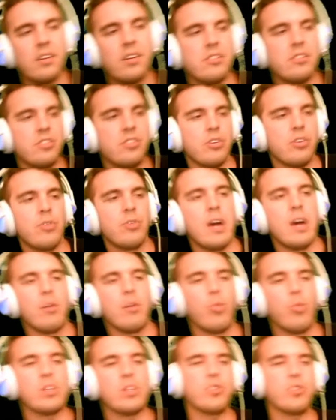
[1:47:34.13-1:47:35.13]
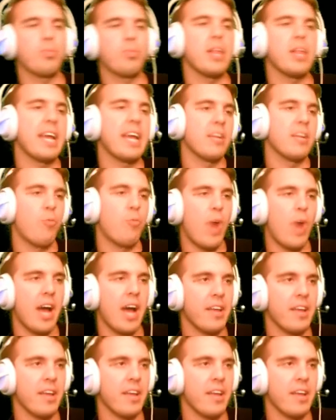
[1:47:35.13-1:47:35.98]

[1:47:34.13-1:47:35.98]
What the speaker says: So what's your plan and why?